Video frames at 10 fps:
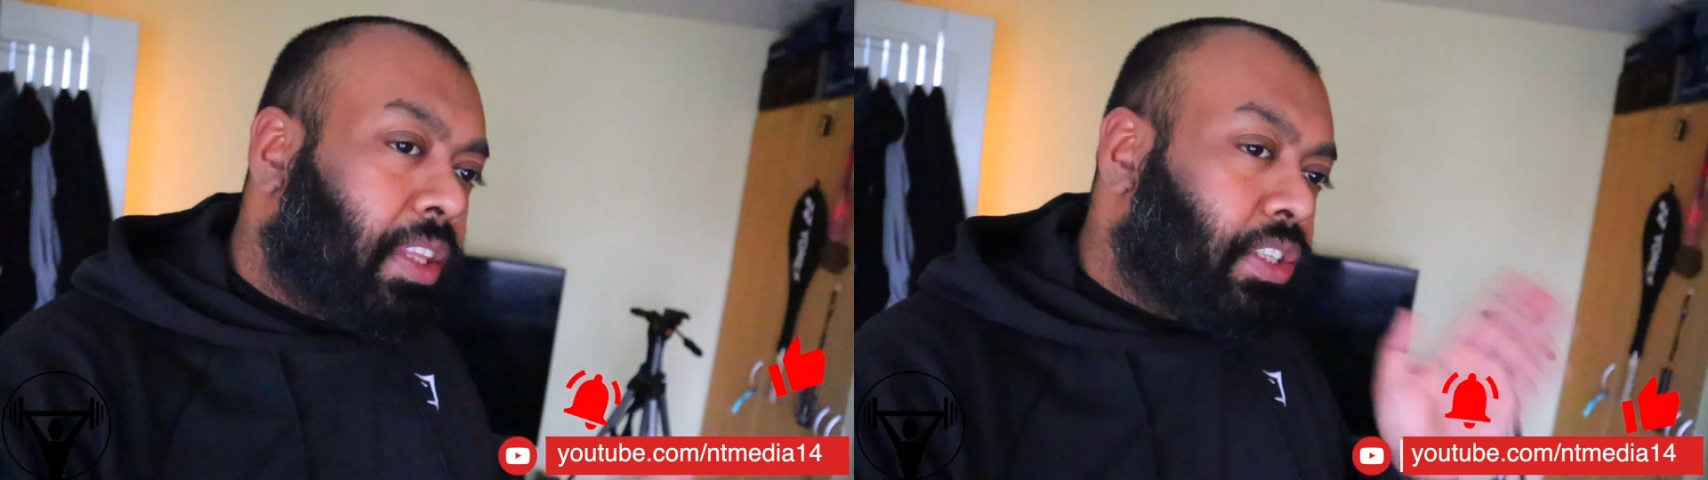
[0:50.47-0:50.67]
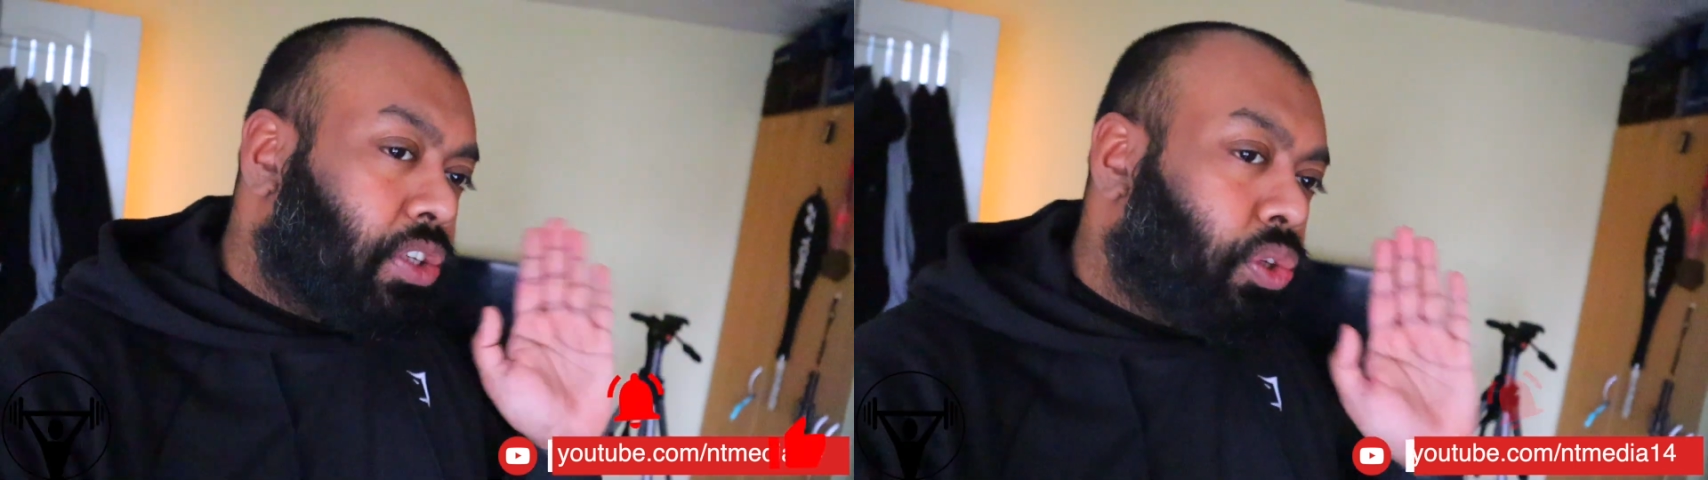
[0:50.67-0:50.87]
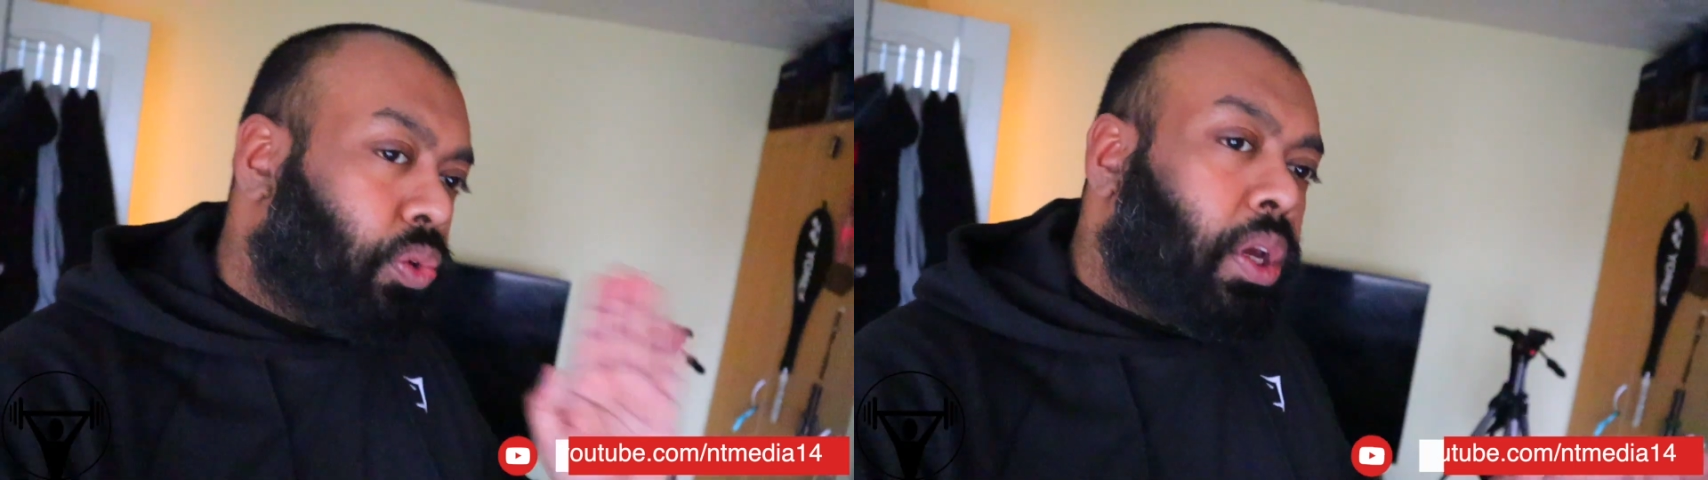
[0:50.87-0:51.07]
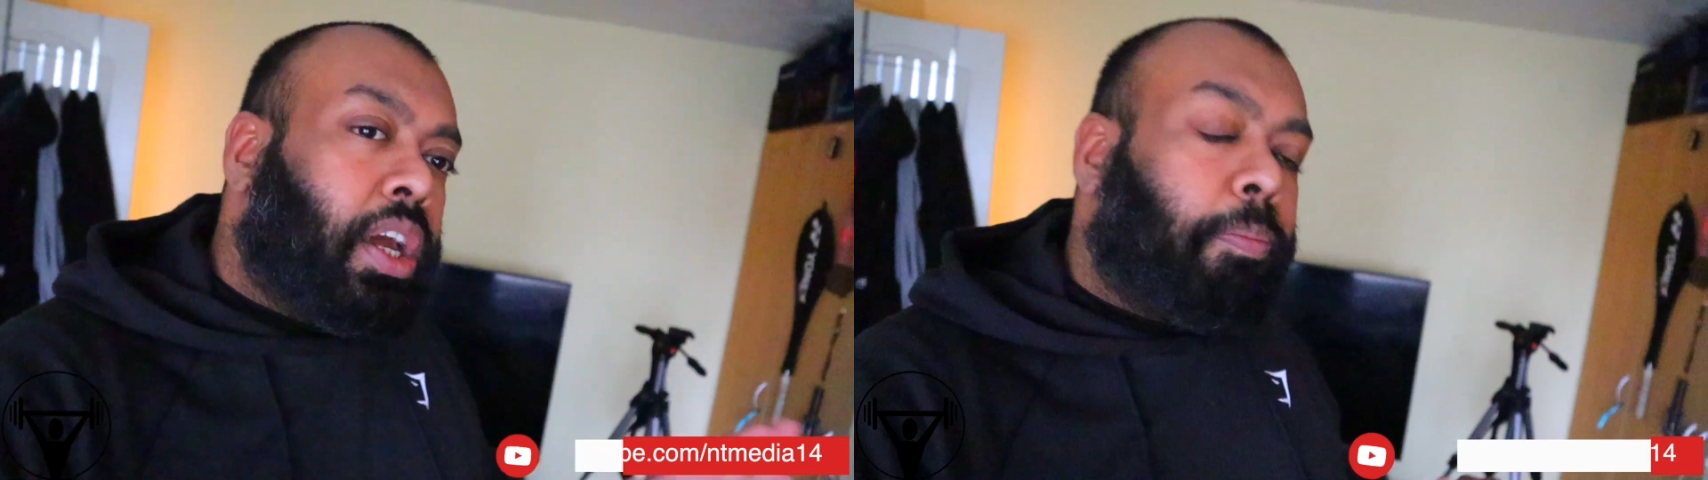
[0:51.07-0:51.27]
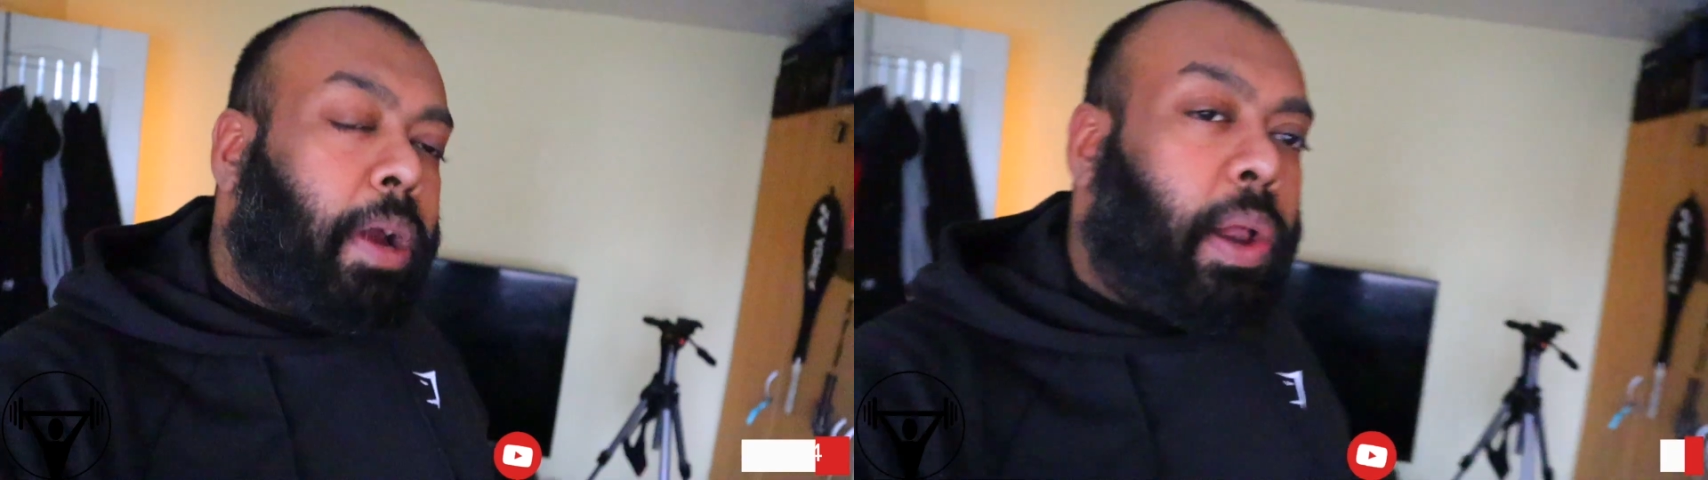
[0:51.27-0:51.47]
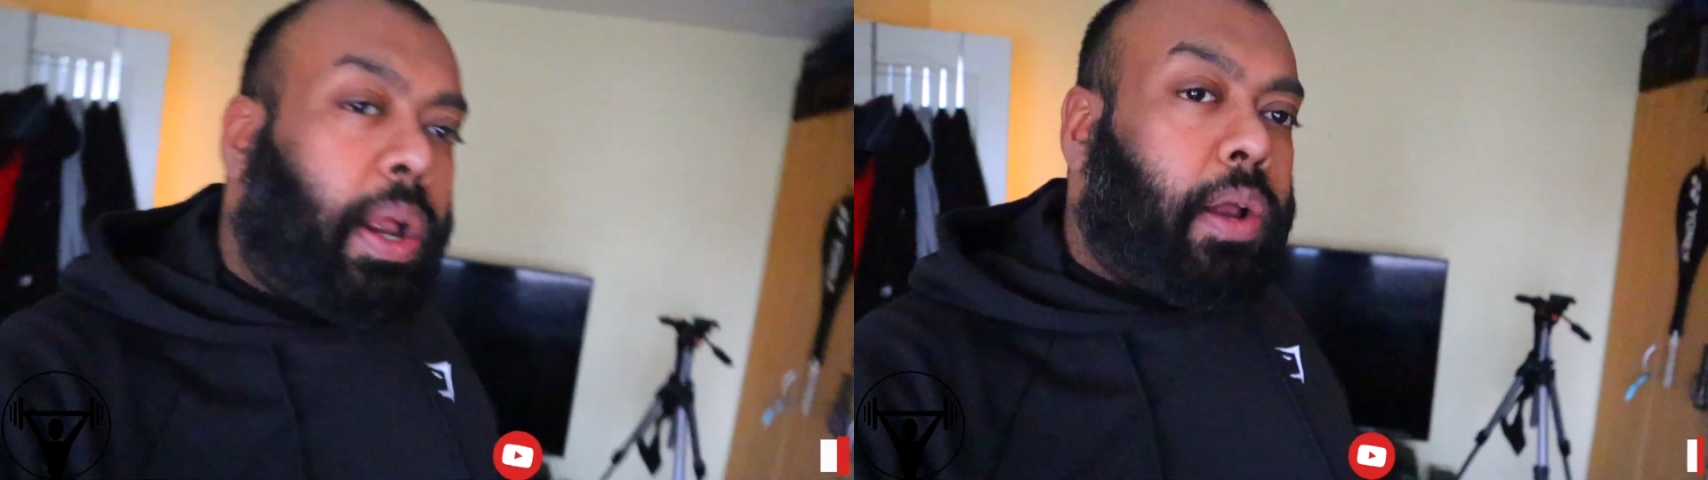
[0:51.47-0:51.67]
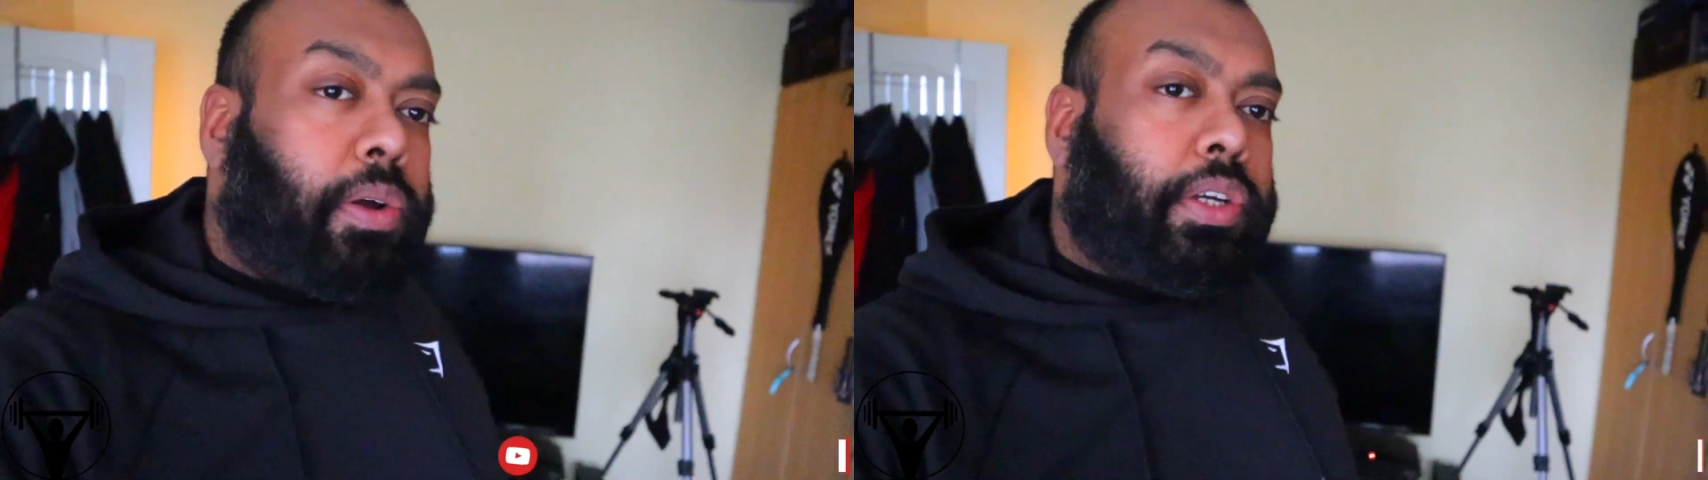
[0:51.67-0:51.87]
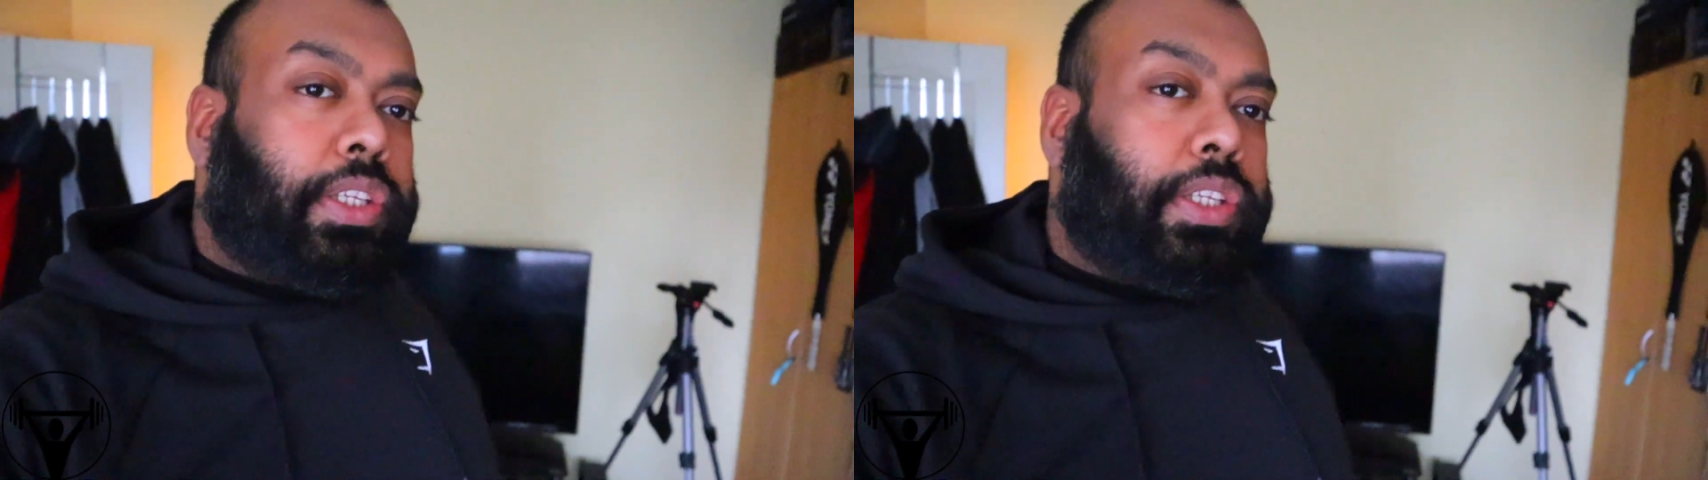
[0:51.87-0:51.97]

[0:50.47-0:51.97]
He's gonna do Power Hour